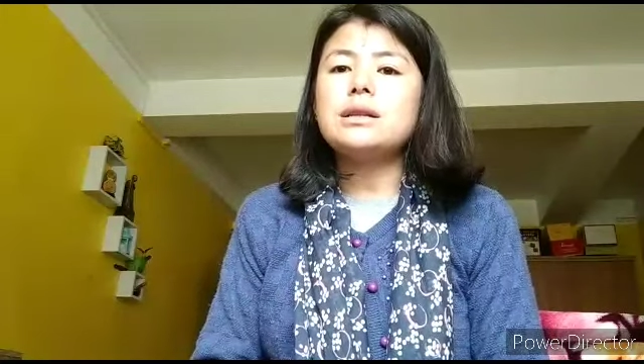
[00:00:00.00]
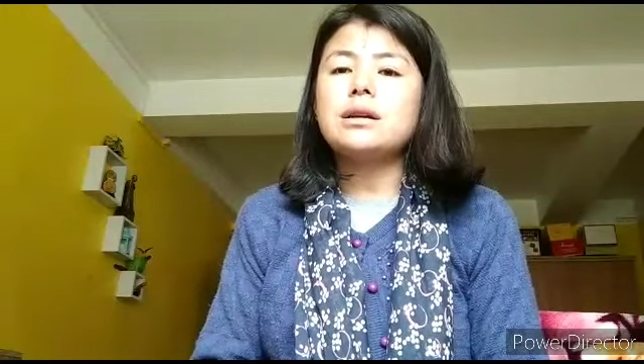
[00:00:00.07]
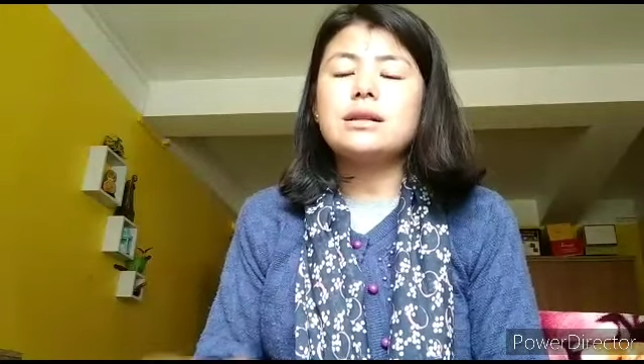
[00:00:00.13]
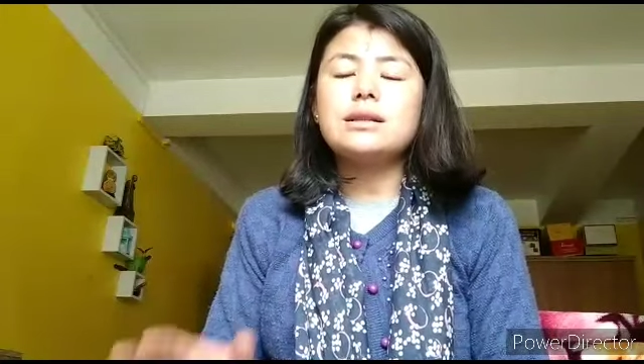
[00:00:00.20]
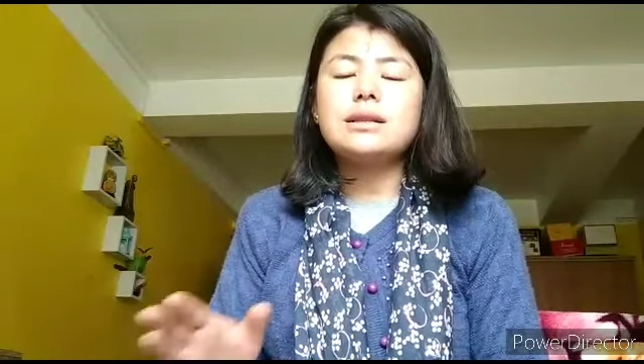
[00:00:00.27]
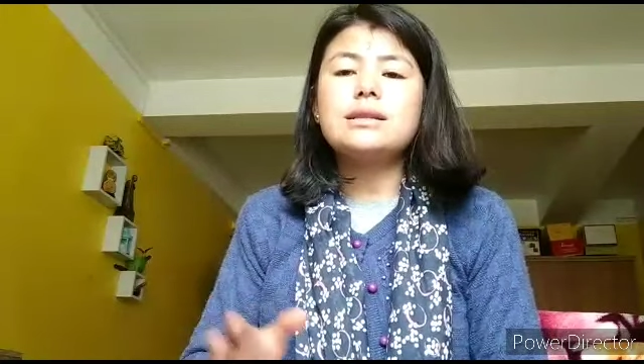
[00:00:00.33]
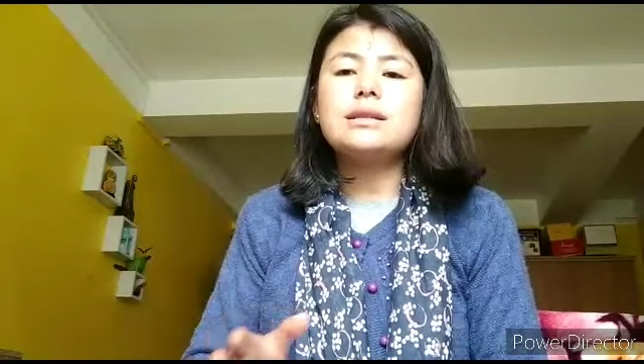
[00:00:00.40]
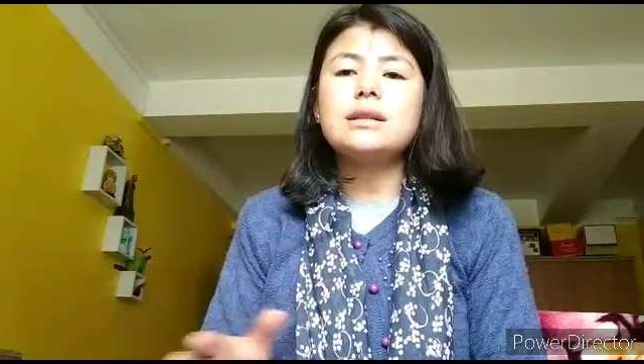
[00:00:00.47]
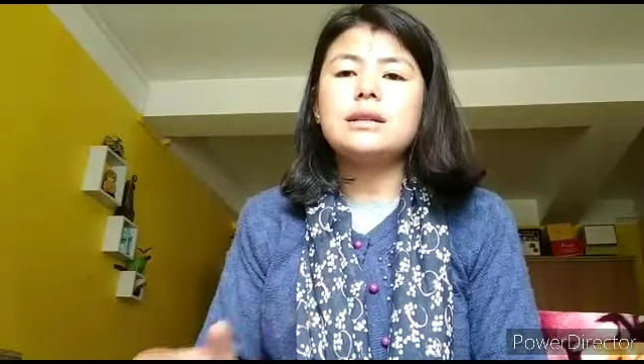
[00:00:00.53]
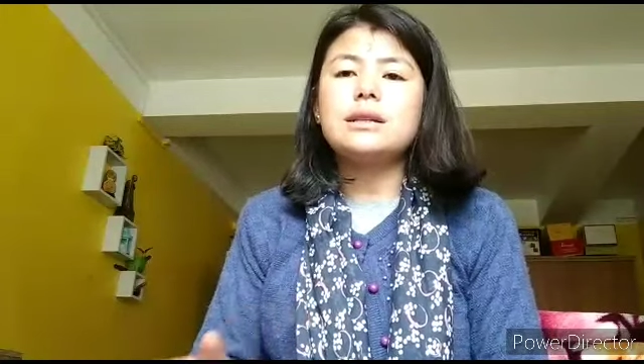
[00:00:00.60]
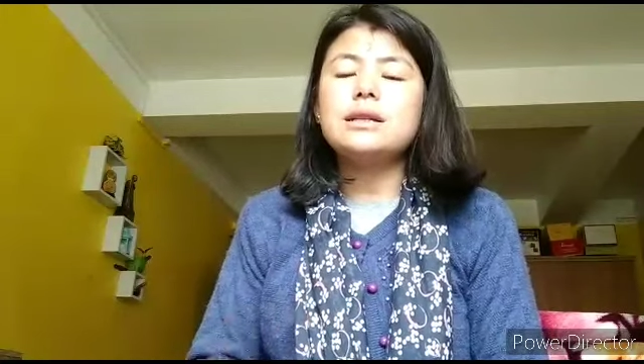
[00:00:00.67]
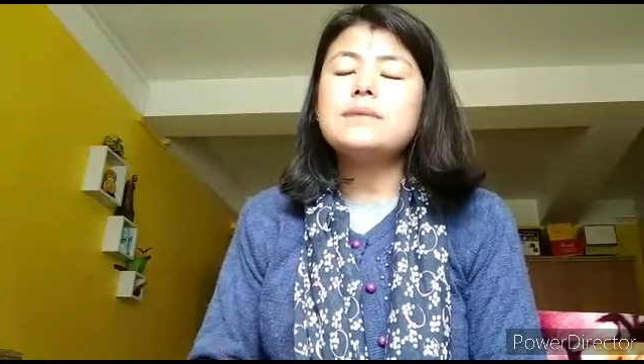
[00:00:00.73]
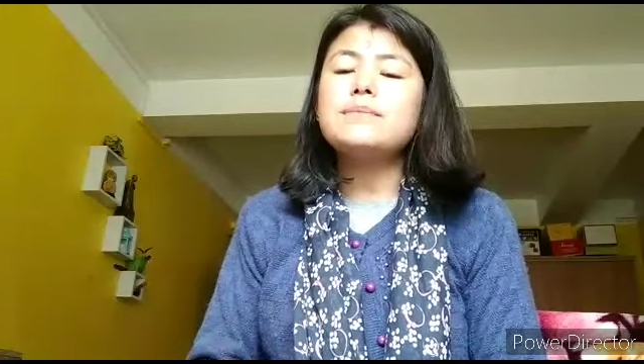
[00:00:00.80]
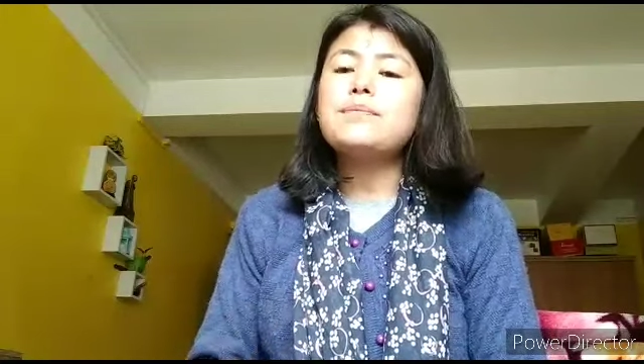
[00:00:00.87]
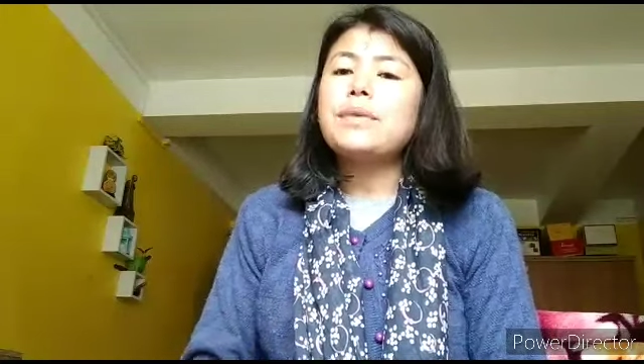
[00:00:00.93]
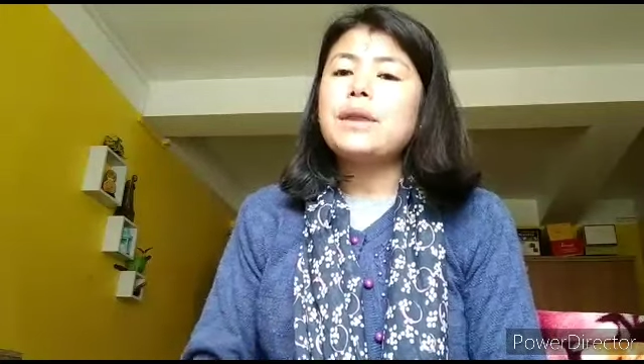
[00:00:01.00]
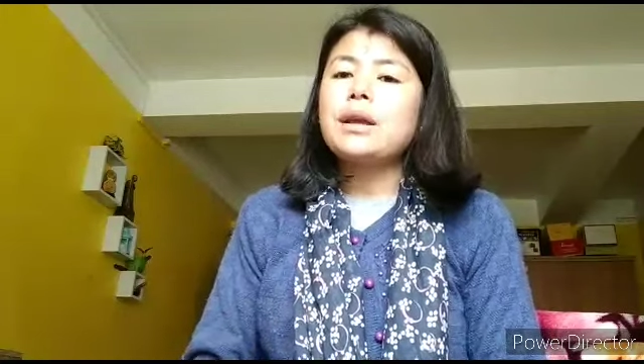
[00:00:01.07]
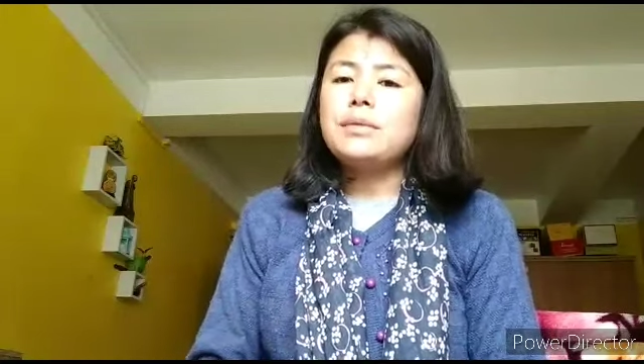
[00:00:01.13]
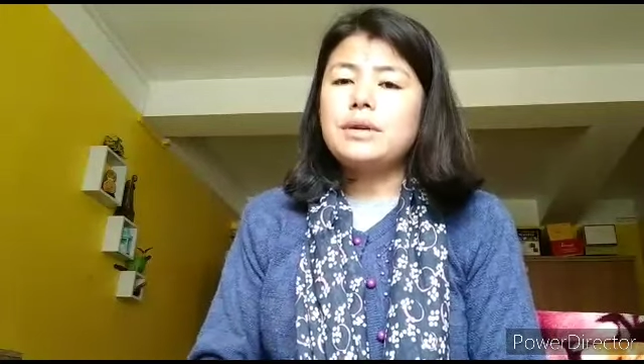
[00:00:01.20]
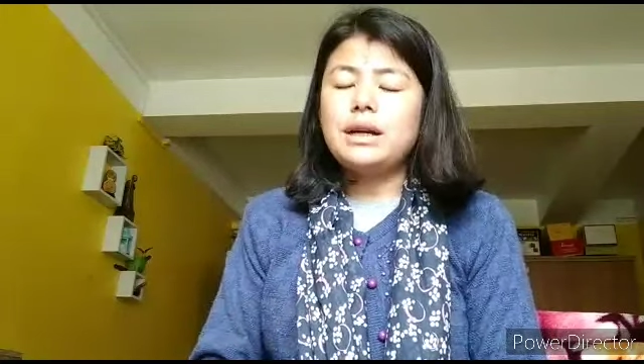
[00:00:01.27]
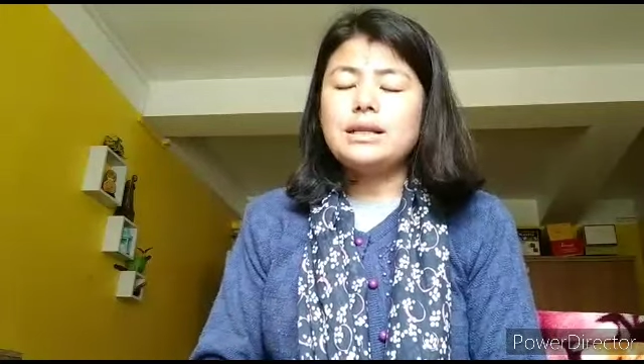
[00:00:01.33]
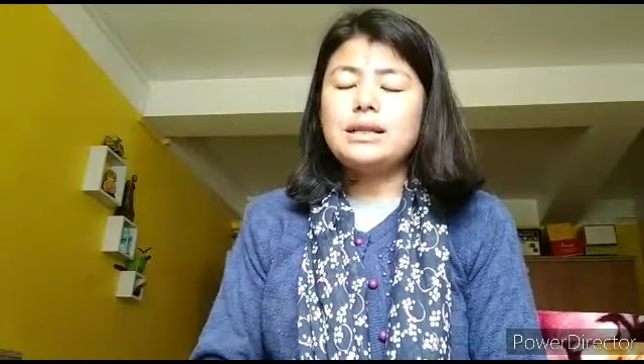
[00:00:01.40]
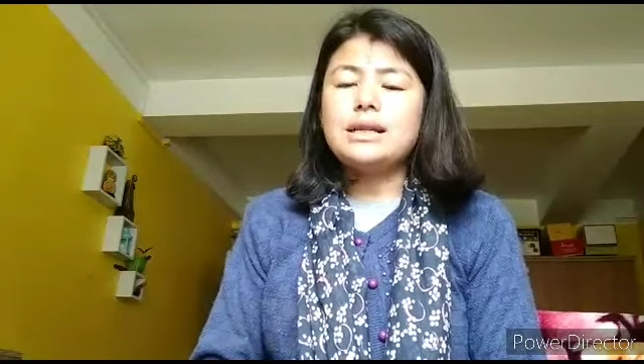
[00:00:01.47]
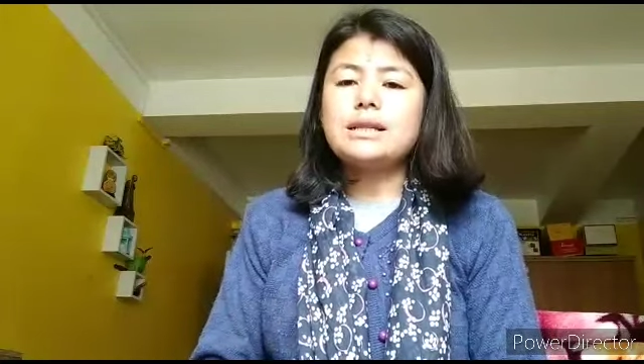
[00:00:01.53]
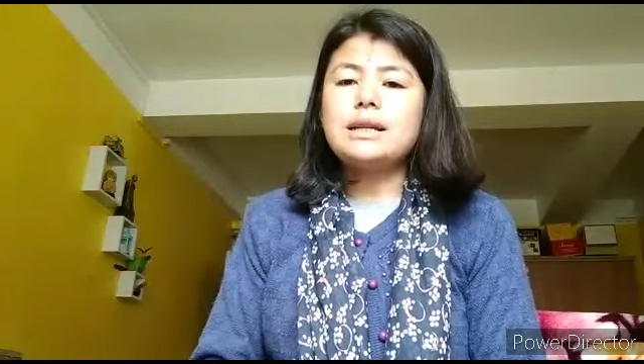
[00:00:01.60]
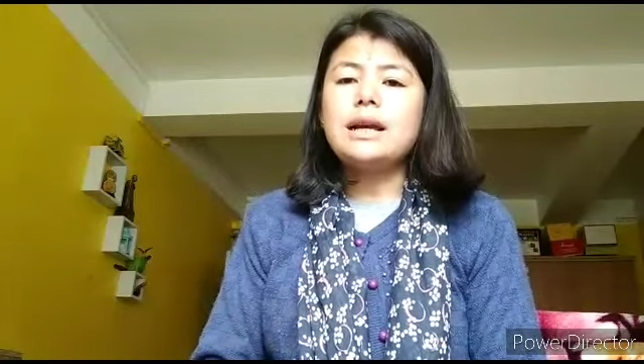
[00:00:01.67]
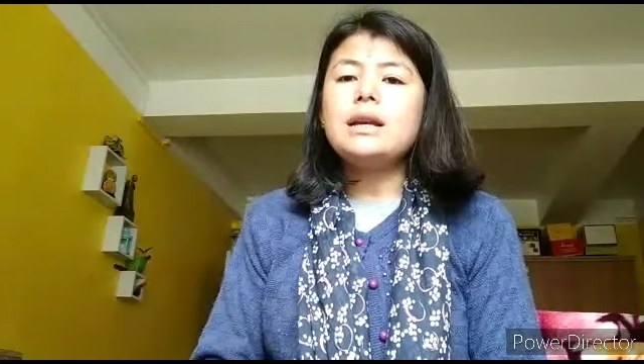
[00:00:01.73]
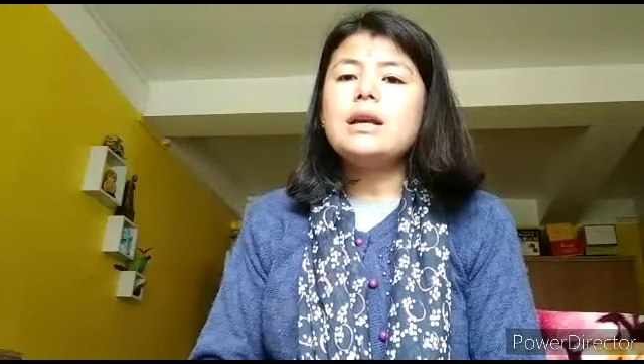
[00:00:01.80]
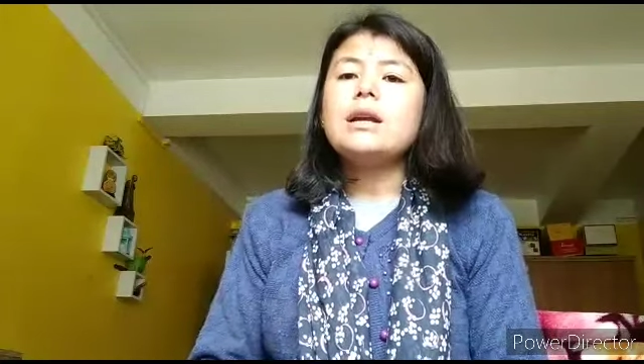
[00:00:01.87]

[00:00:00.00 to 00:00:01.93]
consist in this ranges, right?